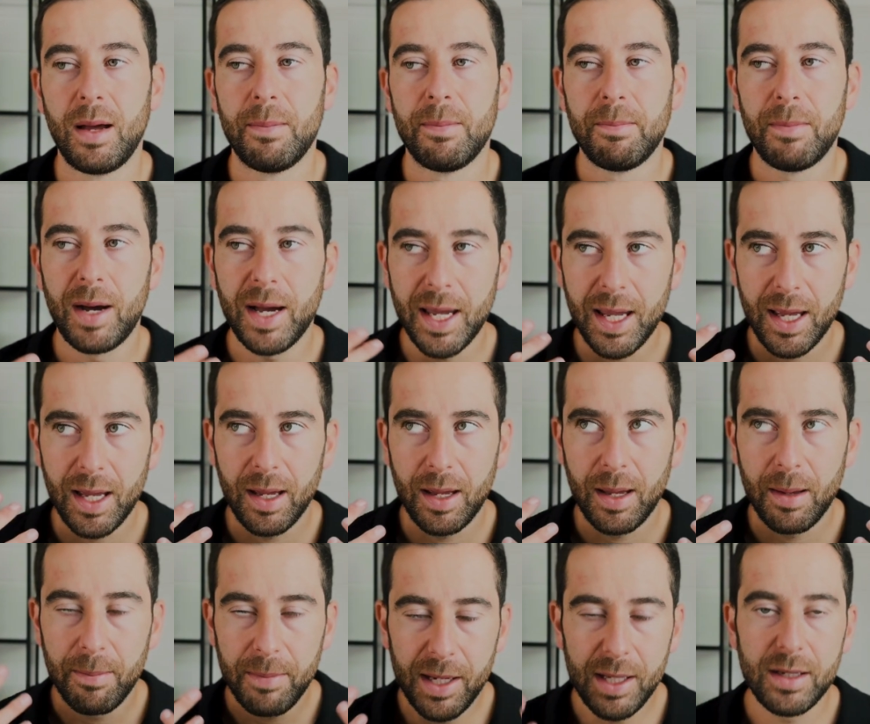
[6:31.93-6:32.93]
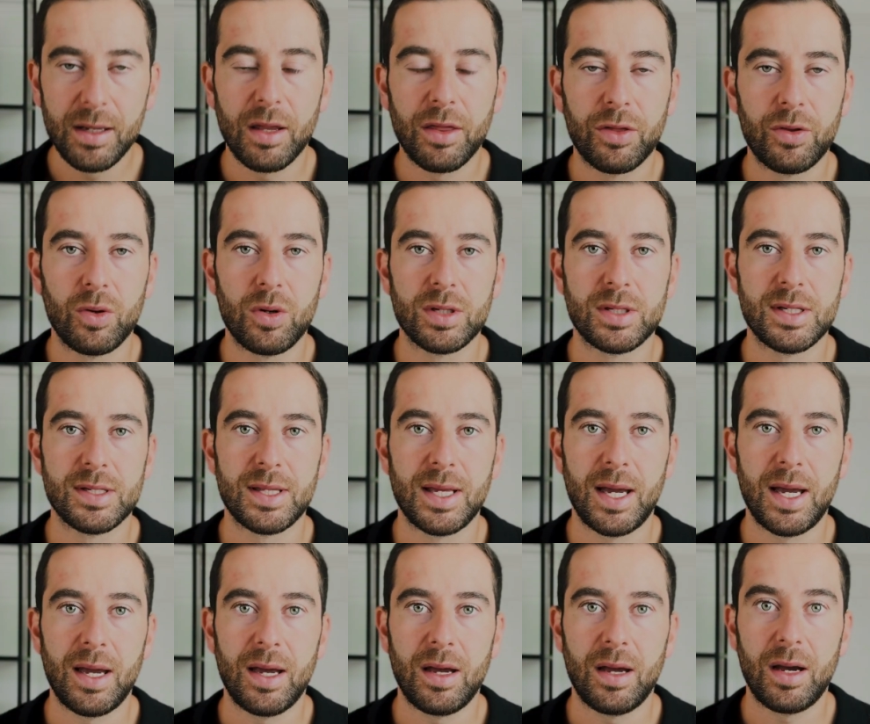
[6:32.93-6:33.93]
my immediate thoughts is
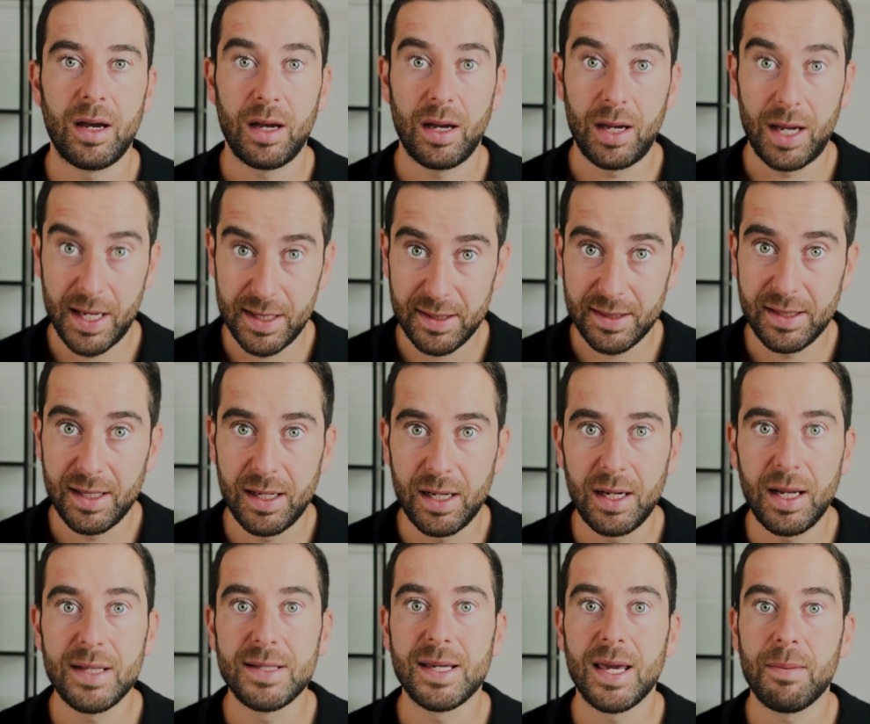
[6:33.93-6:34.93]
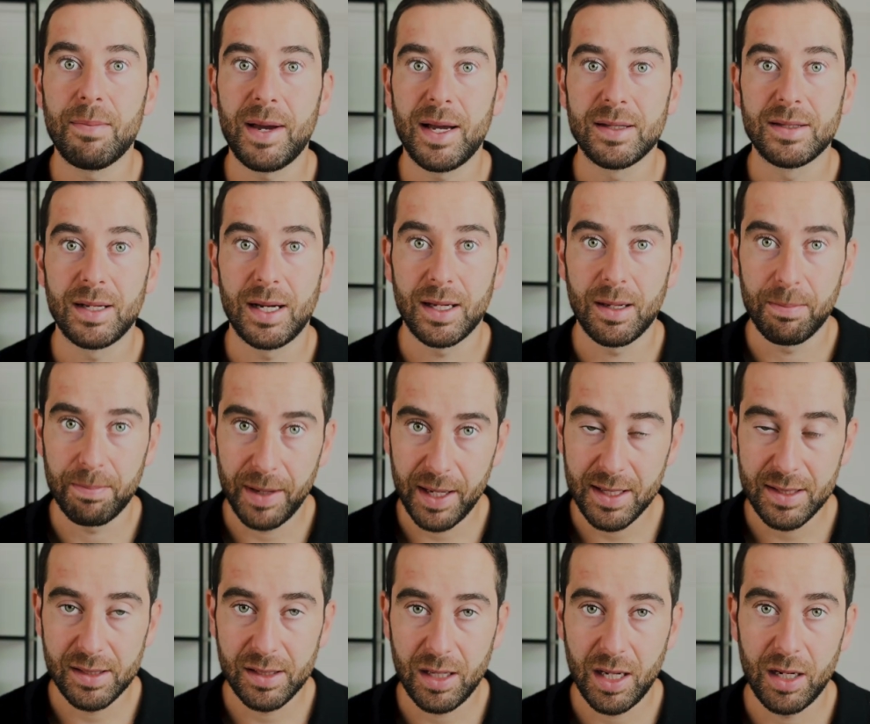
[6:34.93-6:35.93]
that, as I said, I'd like to get back to like a
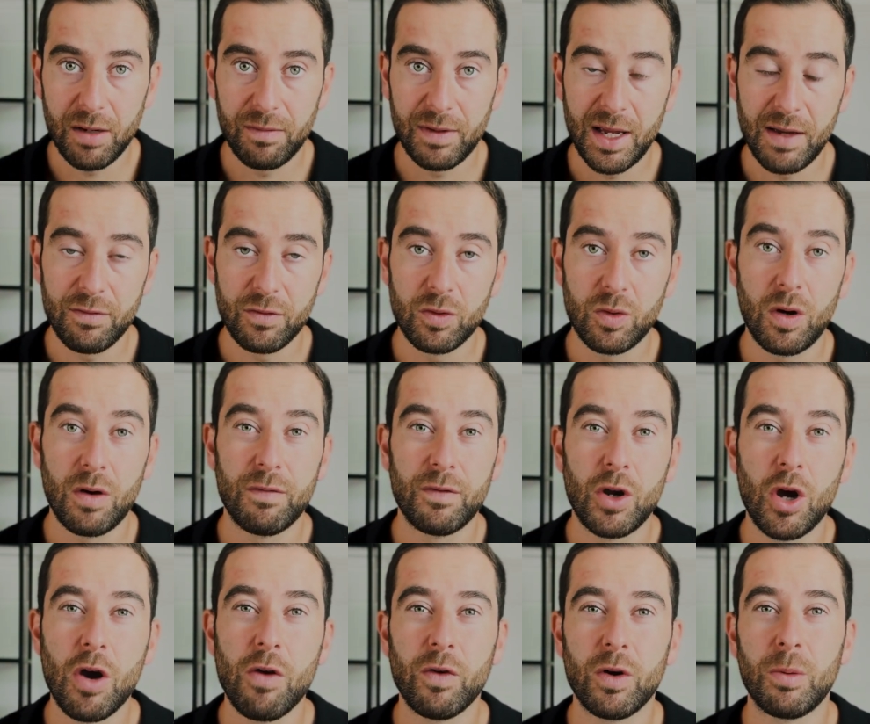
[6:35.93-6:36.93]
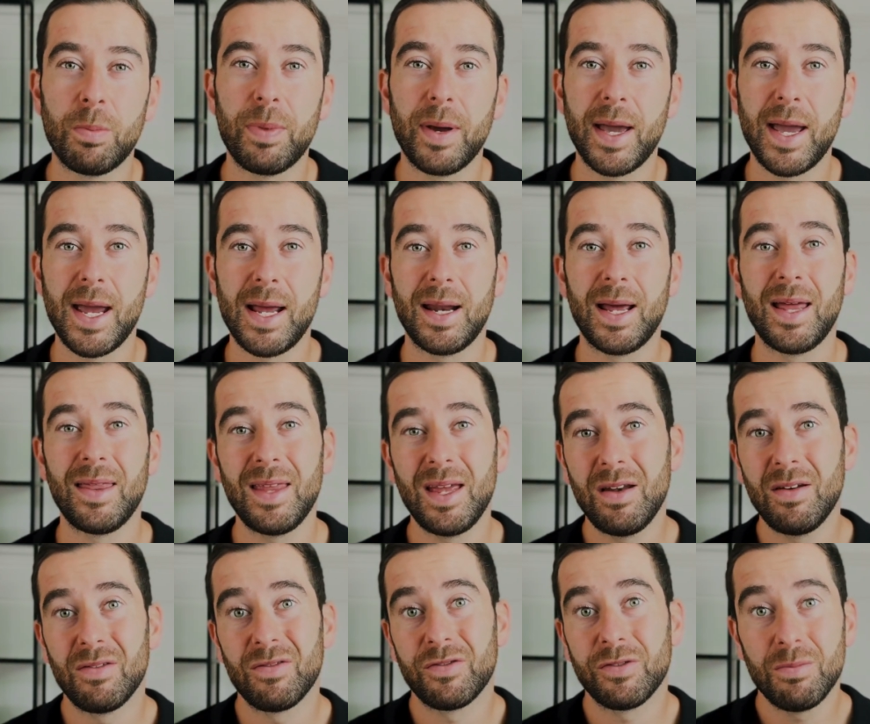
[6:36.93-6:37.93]
baseline of level of no real pain. And
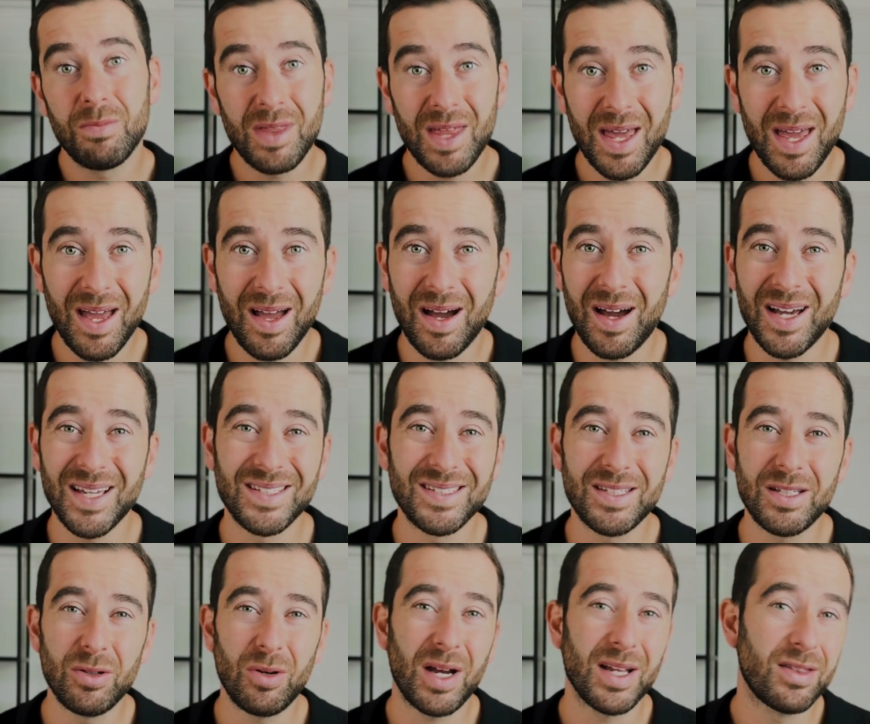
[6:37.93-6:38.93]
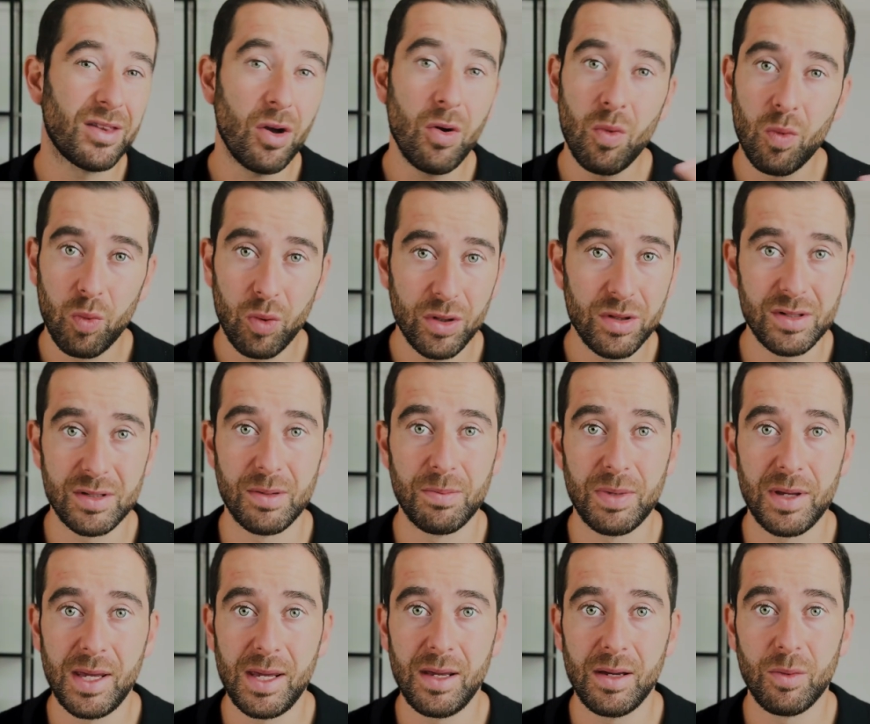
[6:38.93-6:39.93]
then from there, I don't want to
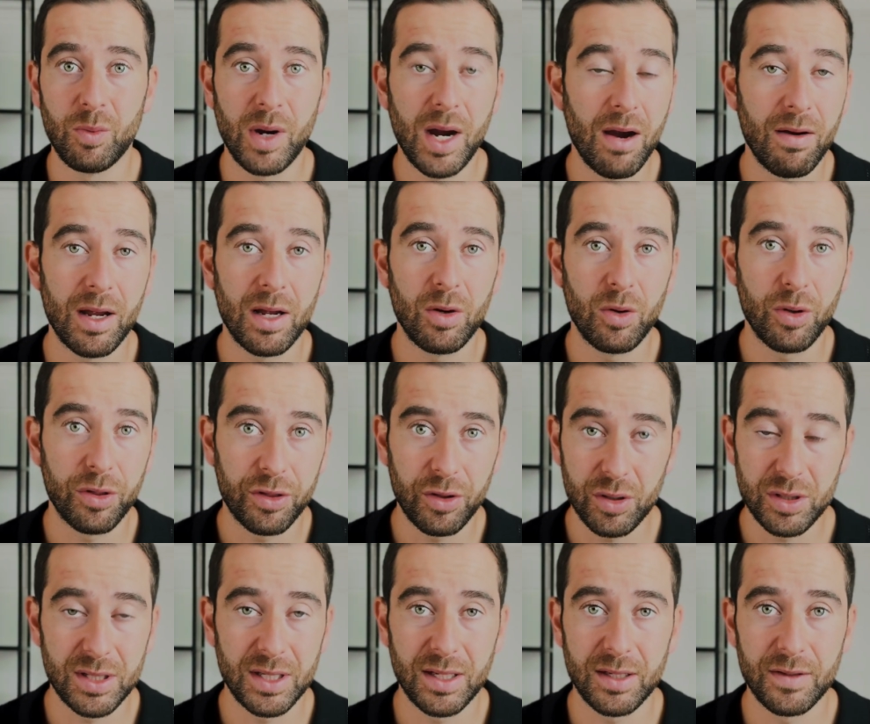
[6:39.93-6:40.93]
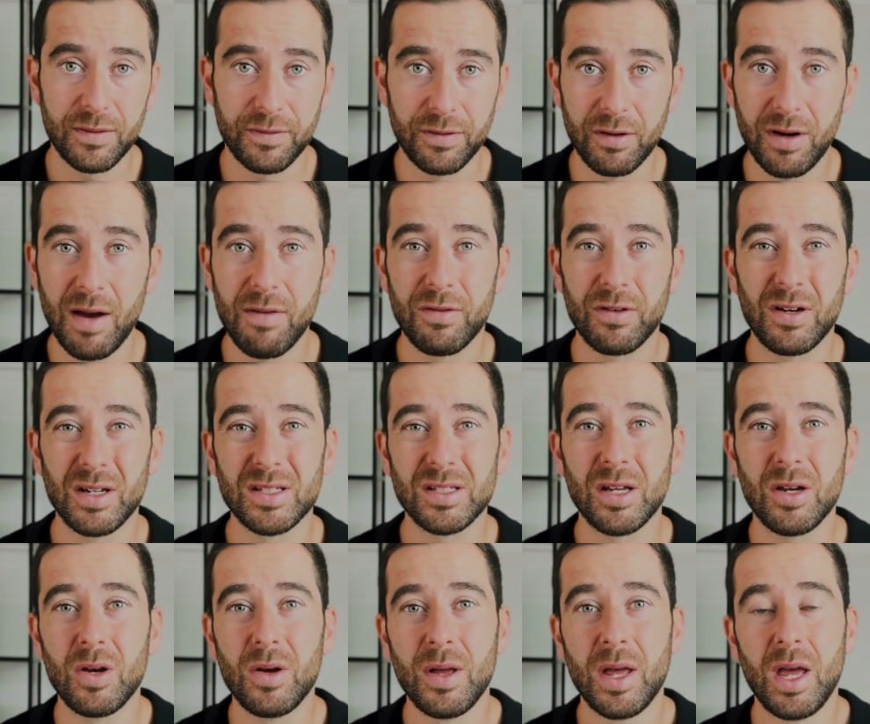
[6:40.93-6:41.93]
be wearing orthotics forever. And
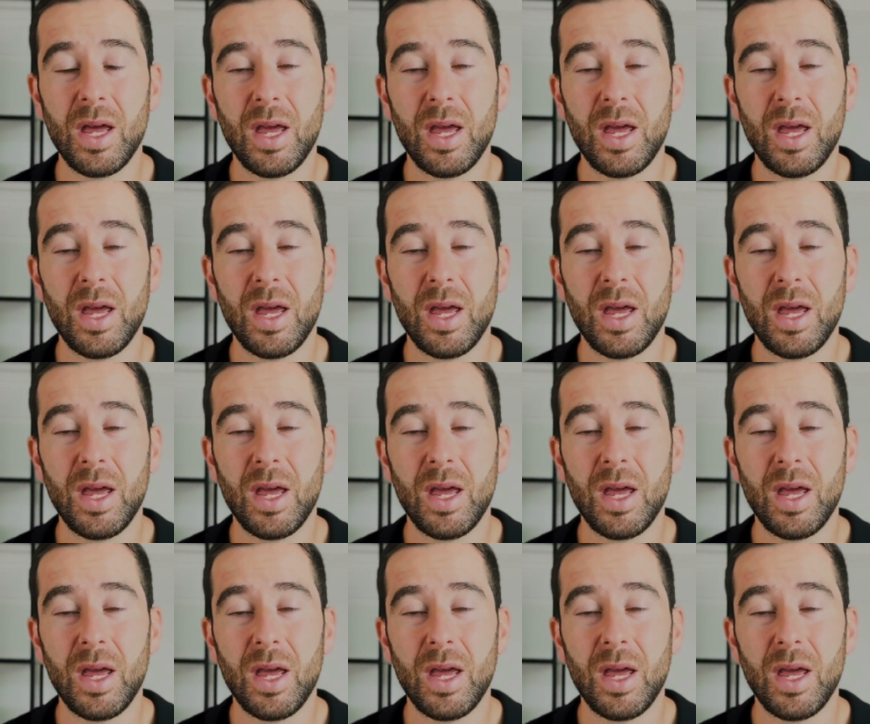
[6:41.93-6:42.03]
so